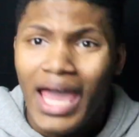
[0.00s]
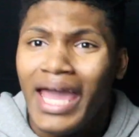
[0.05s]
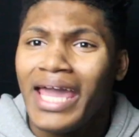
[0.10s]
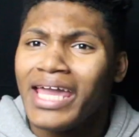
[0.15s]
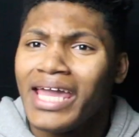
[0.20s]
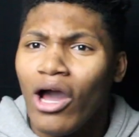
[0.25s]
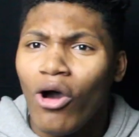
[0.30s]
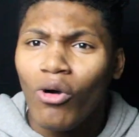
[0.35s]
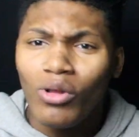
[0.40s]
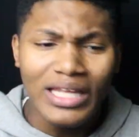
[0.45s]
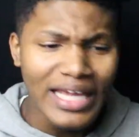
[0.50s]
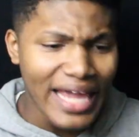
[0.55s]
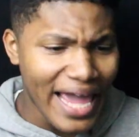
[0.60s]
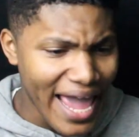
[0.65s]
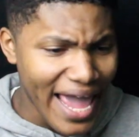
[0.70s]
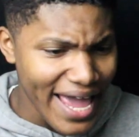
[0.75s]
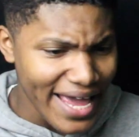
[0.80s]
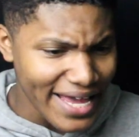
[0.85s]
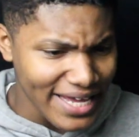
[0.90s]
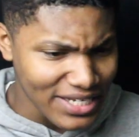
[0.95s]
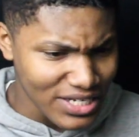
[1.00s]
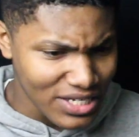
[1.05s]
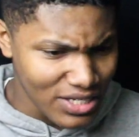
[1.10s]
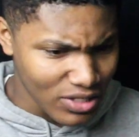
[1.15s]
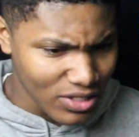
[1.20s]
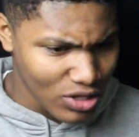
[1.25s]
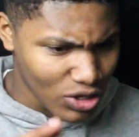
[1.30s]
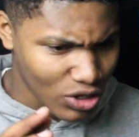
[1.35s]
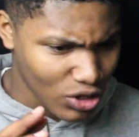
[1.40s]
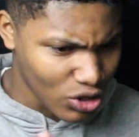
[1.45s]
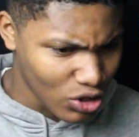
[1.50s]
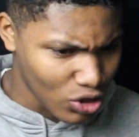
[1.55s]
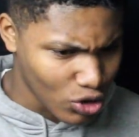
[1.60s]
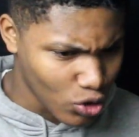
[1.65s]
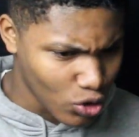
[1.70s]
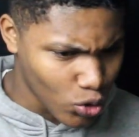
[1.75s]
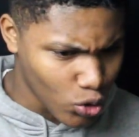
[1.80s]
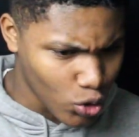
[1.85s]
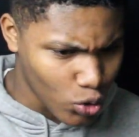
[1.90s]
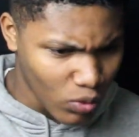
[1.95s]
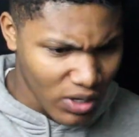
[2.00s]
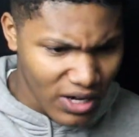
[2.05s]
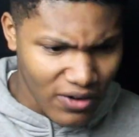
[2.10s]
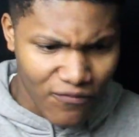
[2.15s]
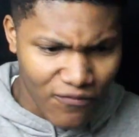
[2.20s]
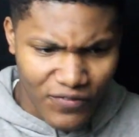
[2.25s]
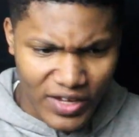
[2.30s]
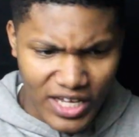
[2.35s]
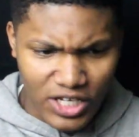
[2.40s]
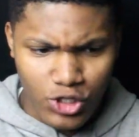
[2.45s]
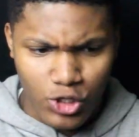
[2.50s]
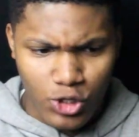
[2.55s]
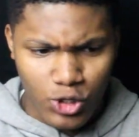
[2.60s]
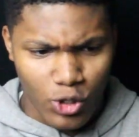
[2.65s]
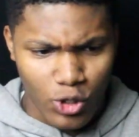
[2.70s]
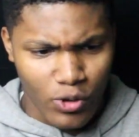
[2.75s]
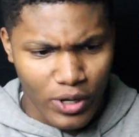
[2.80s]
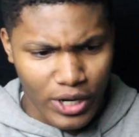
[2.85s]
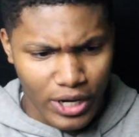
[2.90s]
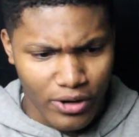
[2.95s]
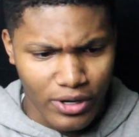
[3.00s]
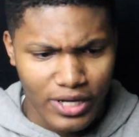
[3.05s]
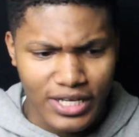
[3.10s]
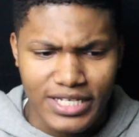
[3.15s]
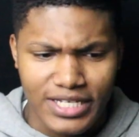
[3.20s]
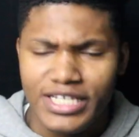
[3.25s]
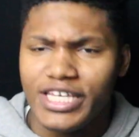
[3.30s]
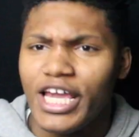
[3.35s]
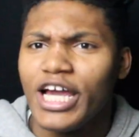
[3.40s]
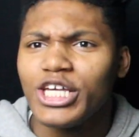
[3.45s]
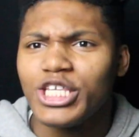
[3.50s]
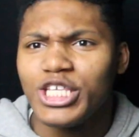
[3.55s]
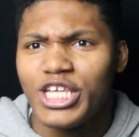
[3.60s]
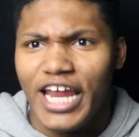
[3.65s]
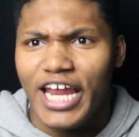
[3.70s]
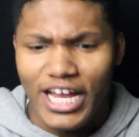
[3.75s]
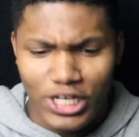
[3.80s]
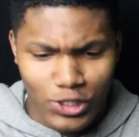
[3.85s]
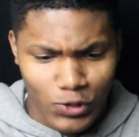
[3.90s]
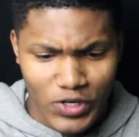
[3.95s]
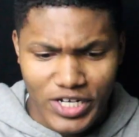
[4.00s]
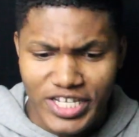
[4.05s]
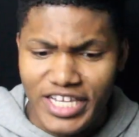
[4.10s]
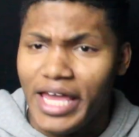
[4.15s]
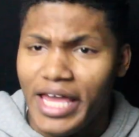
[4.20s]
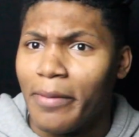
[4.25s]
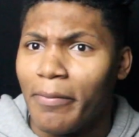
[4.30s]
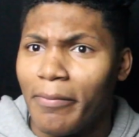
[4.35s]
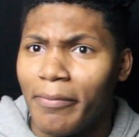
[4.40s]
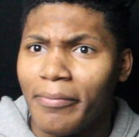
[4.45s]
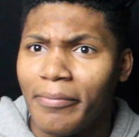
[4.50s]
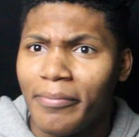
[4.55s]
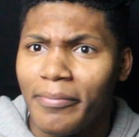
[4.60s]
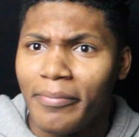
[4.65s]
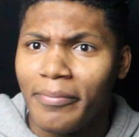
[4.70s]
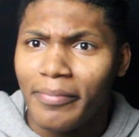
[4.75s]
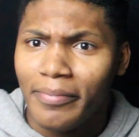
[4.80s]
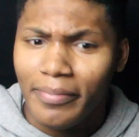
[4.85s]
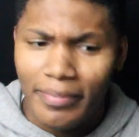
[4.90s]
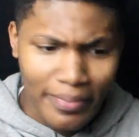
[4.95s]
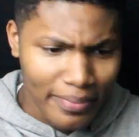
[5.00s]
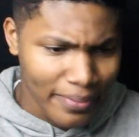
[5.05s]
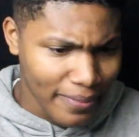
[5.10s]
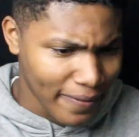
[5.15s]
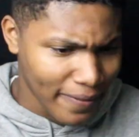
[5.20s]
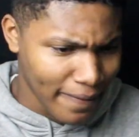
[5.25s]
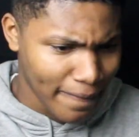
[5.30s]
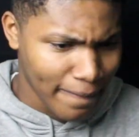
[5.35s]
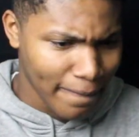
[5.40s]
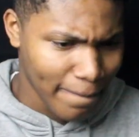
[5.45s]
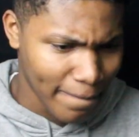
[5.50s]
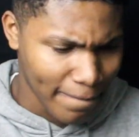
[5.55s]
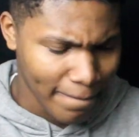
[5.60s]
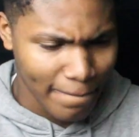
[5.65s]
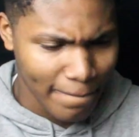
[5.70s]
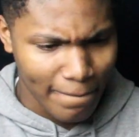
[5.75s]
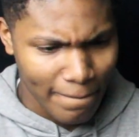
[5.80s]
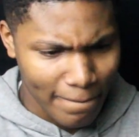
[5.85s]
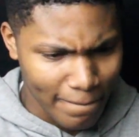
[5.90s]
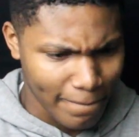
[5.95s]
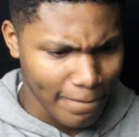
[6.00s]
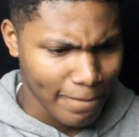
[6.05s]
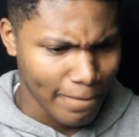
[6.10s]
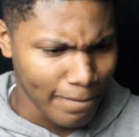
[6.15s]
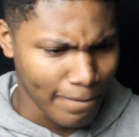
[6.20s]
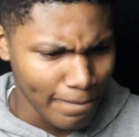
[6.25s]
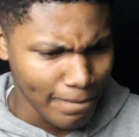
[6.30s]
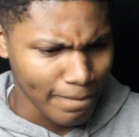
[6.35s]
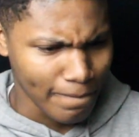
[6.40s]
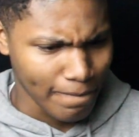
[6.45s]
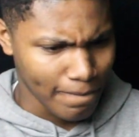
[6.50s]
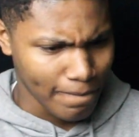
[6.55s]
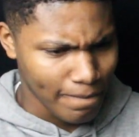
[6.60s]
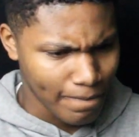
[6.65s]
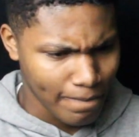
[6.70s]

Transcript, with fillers: He only has 3 features on here because Young Sinatra is him. Mm.